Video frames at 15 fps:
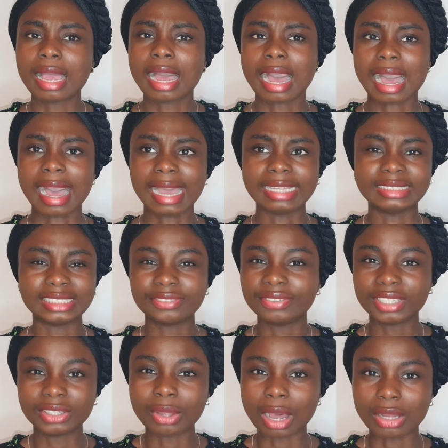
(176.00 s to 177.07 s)
I didn't really
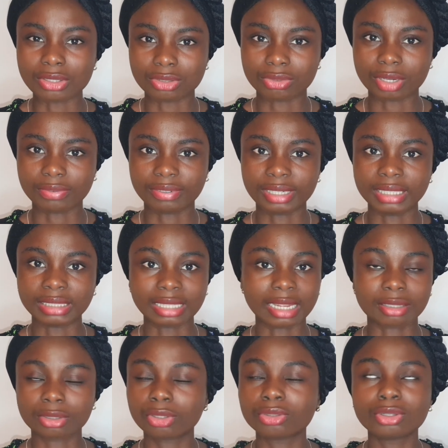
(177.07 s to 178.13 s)
know how to reference, like
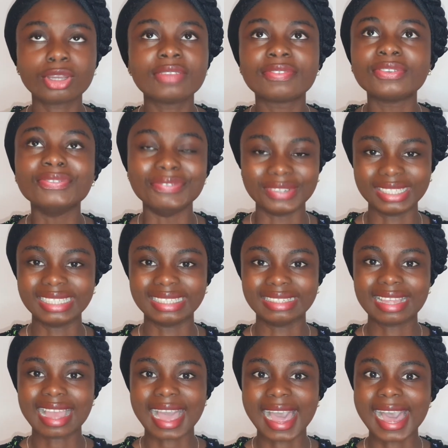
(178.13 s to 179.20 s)
not even really,
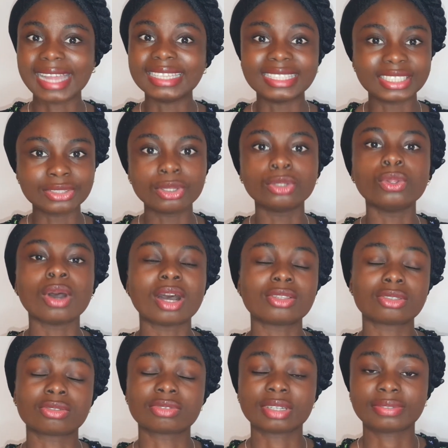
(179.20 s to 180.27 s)
I did not know how to
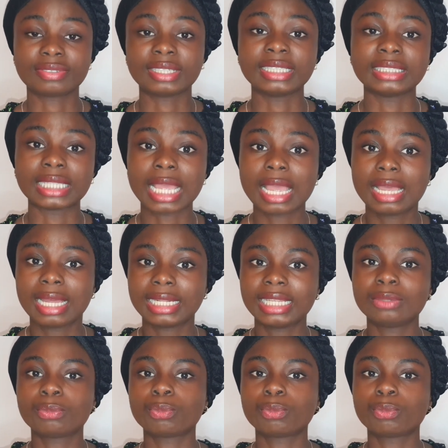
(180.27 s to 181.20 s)
reference. And then